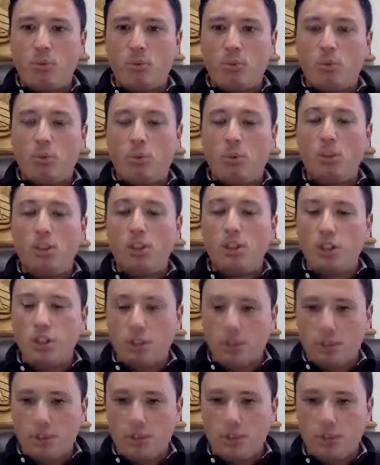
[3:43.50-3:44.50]
were
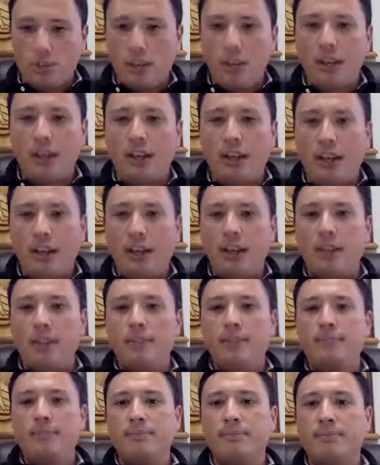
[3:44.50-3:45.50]
used by God
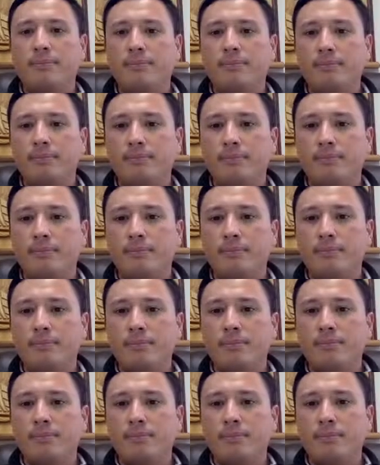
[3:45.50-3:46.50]

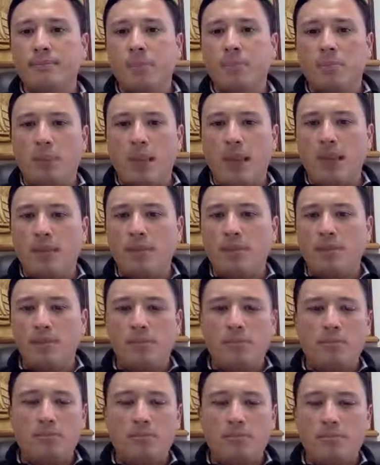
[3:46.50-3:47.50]
to bless
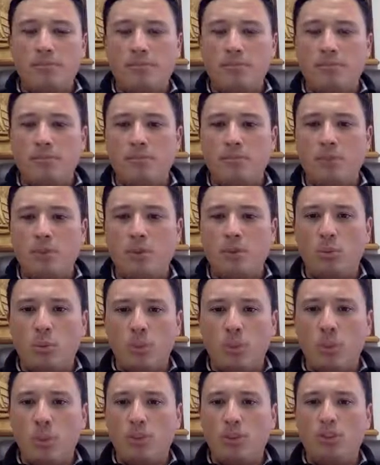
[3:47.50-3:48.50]
the
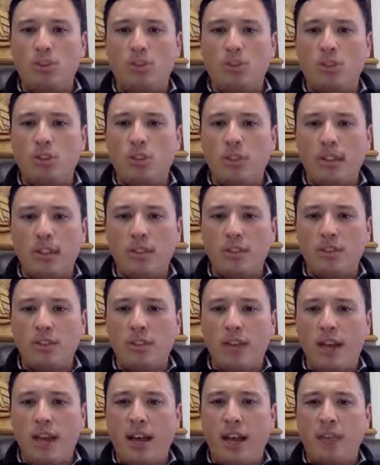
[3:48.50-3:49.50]
world, to change
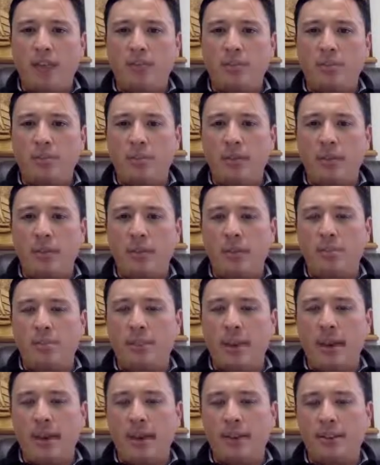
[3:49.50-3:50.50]
lives, to make an
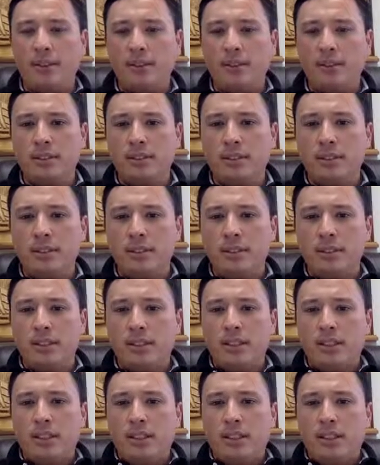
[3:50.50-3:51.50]
impact.
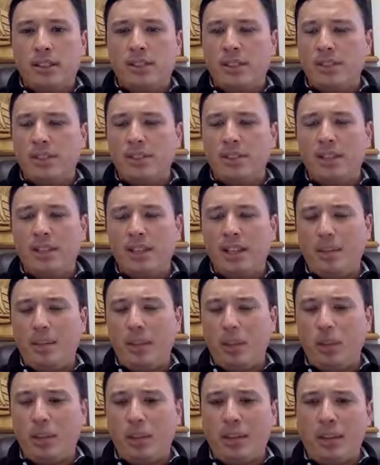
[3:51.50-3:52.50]
As I was thinking
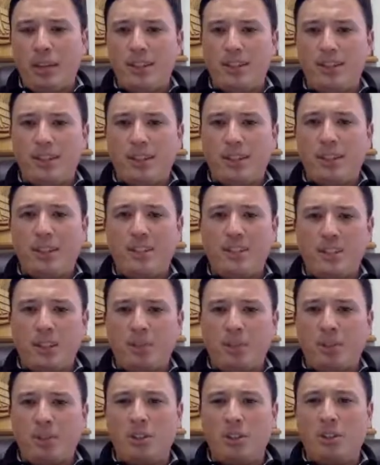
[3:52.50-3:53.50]
about Queen Esther, I
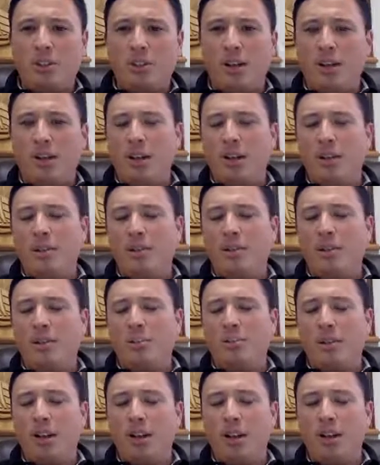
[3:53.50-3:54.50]
stumbled
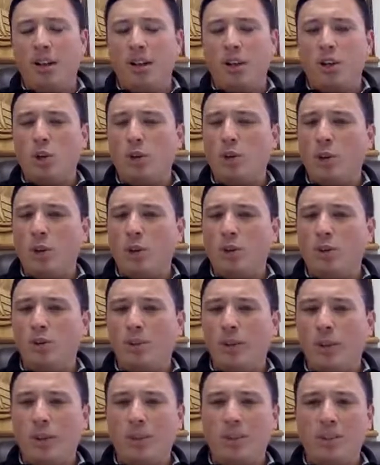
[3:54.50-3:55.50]
upon a quote
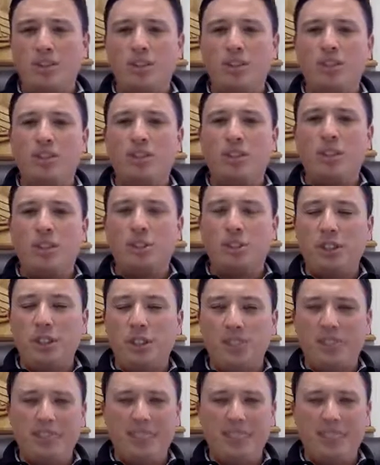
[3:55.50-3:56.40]
by Winston Churchill.